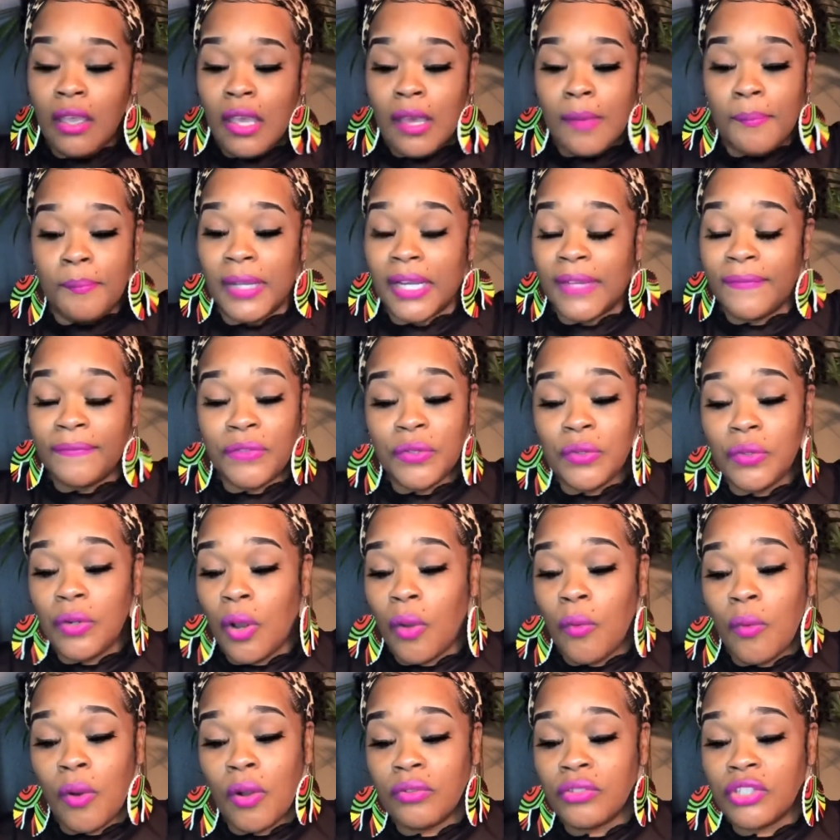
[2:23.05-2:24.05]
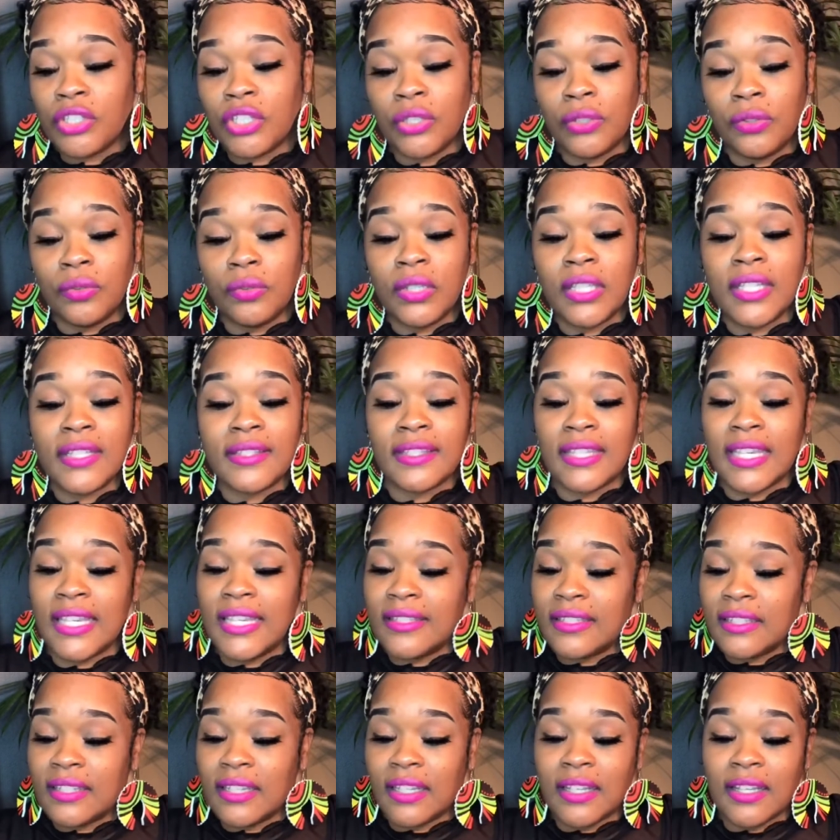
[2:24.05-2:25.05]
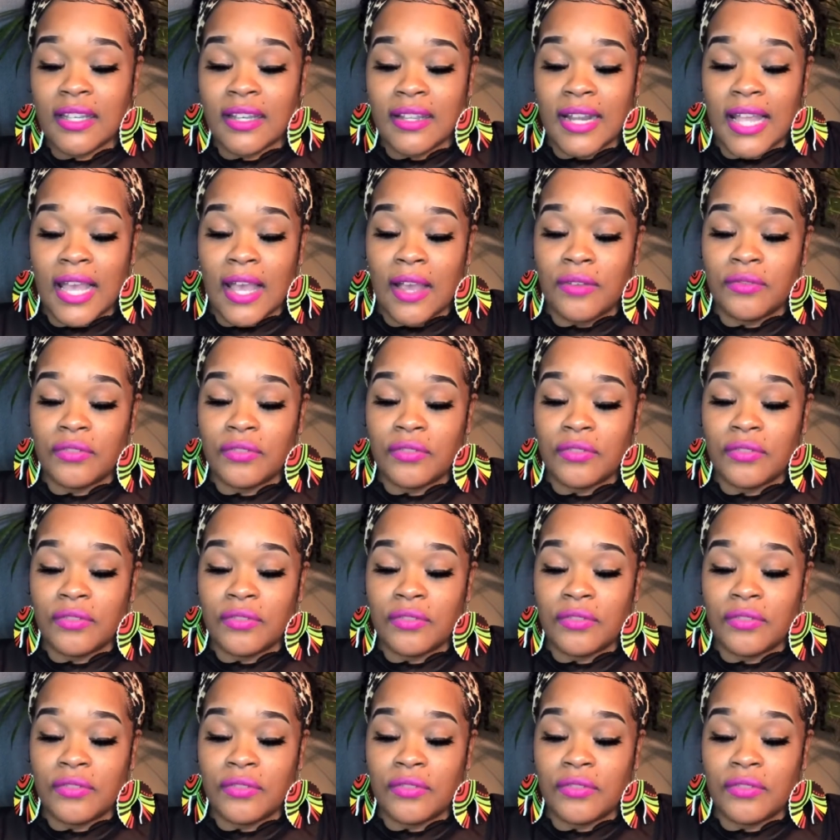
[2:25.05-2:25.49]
But if you don't want to, it's easy to cut out.